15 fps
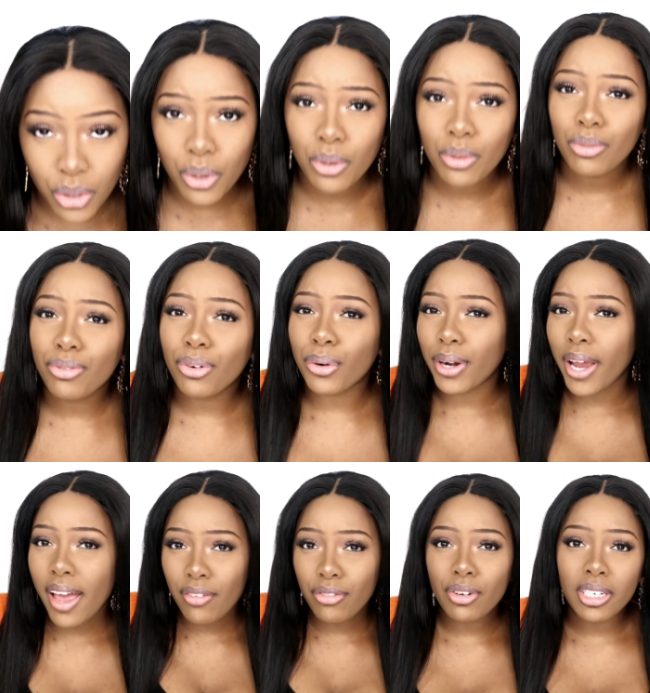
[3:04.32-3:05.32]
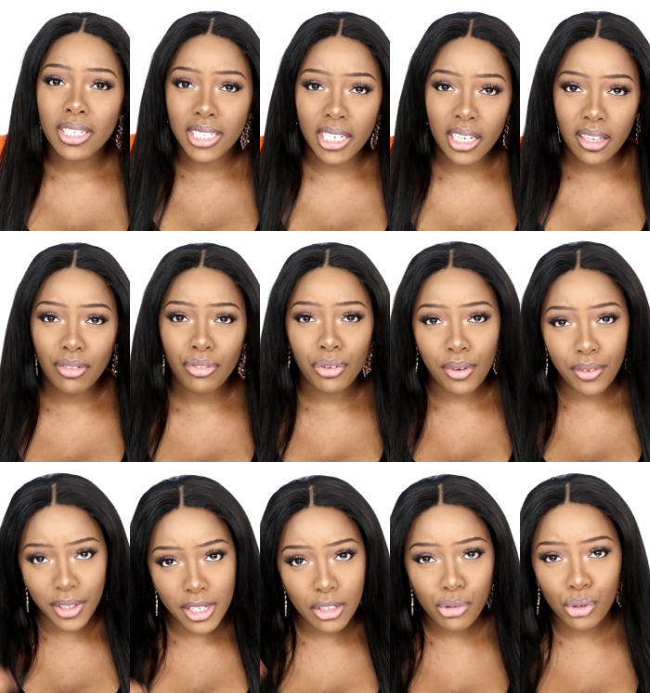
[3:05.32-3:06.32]
you know, for every day, if you
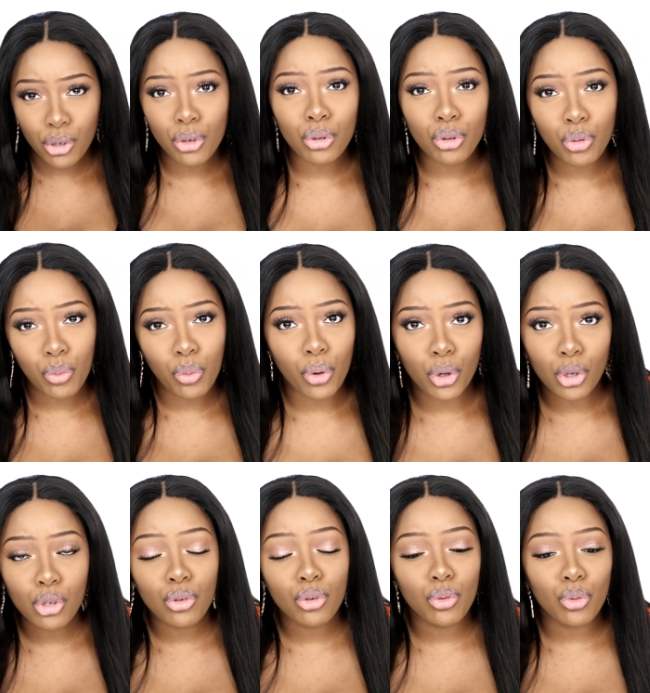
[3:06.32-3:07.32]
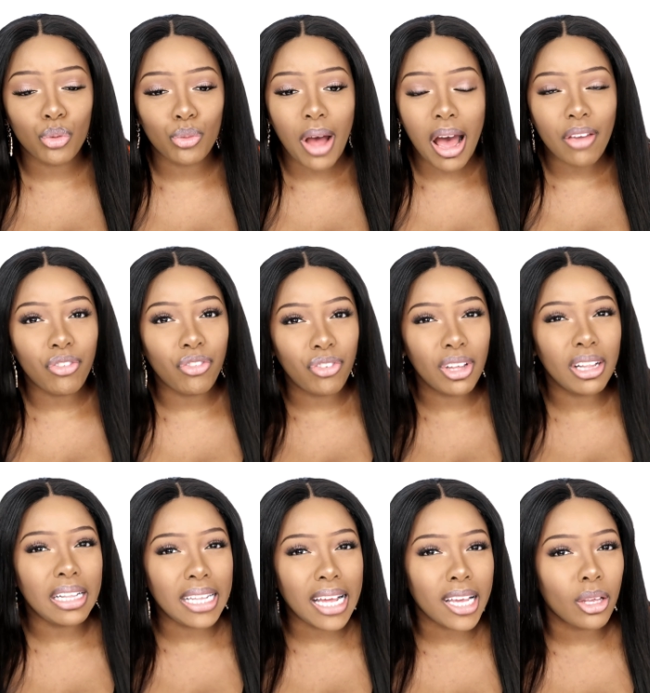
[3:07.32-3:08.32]
need to go to work, I
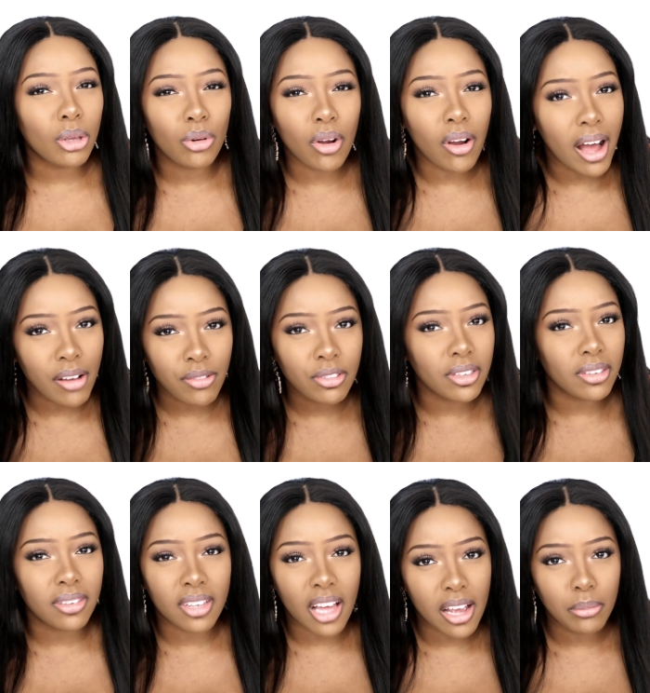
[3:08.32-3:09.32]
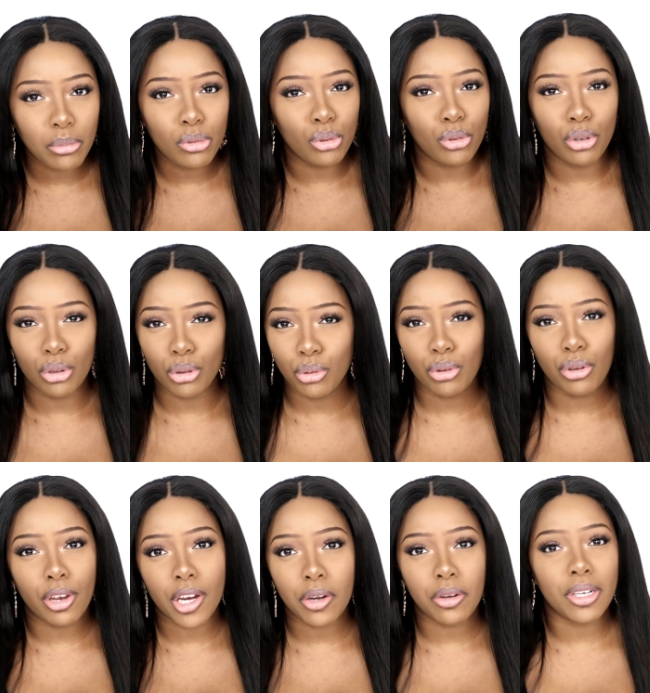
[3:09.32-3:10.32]
feel like you don't have the time to glue
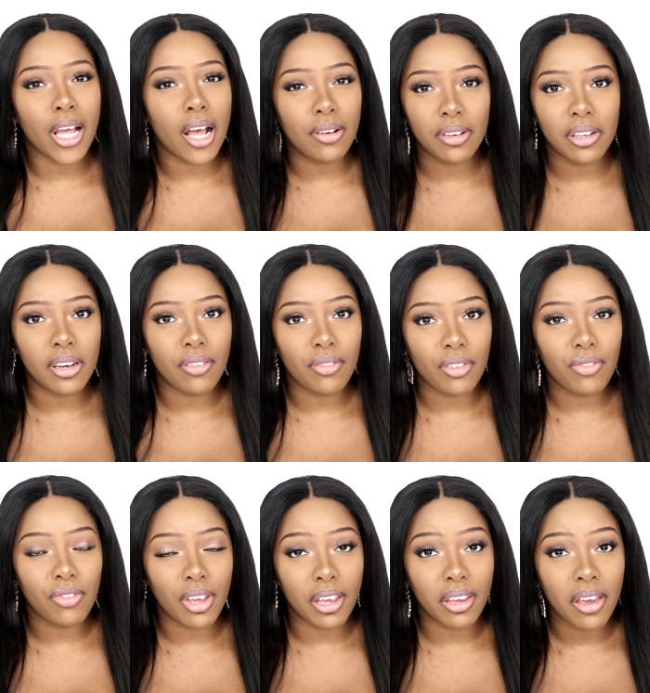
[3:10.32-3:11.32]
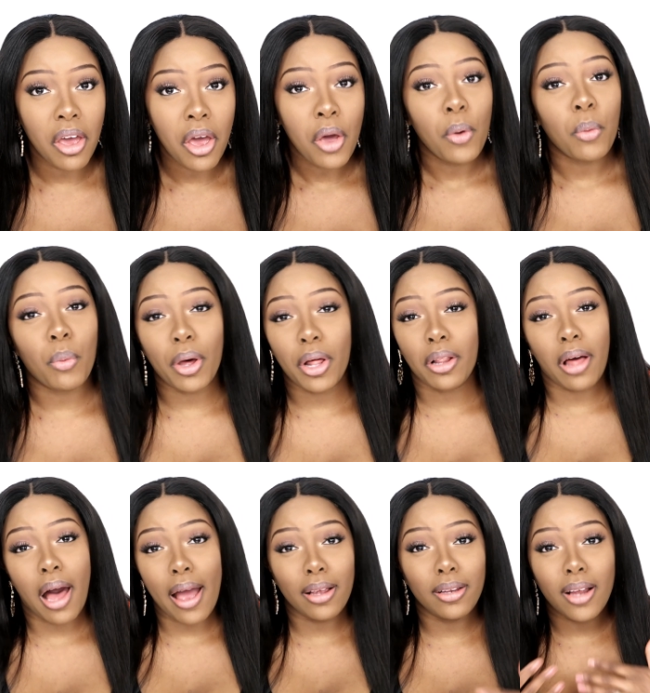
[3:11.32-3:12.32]
your hair down and everything.
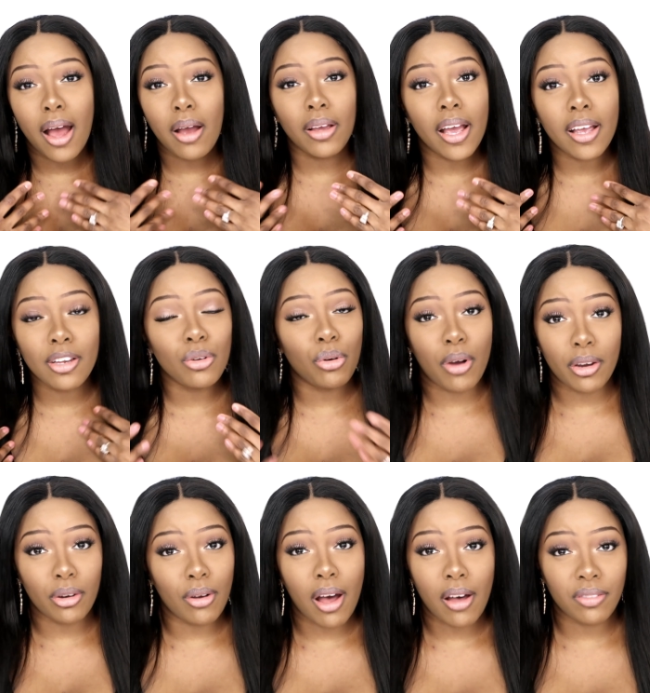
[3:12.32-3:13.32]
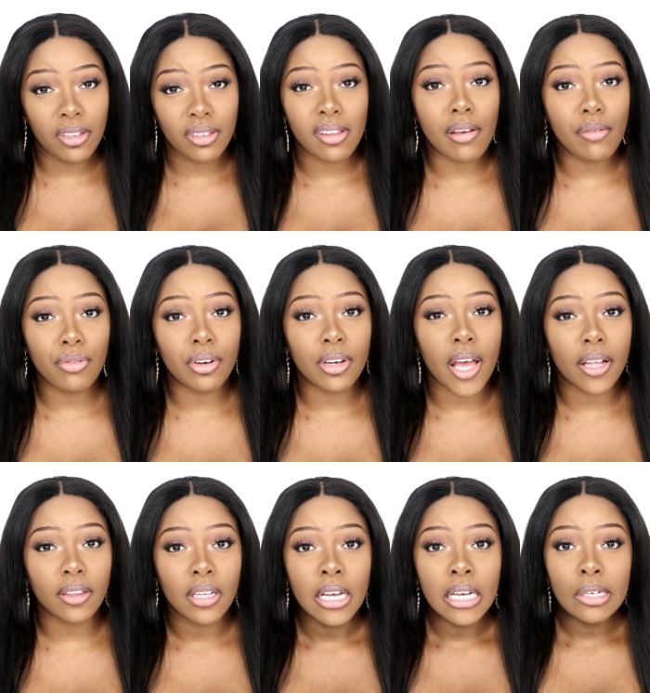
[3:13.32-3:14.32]
Well, I know I don't have the time for
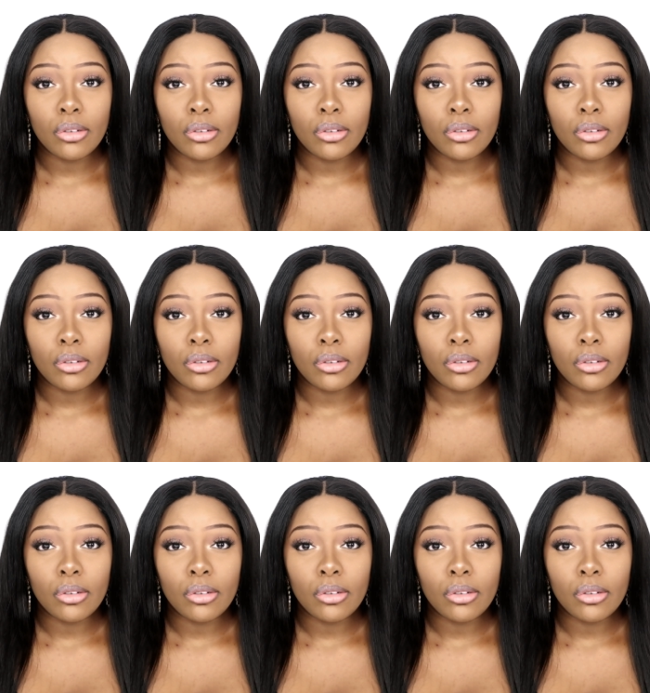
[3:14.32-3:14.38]
that.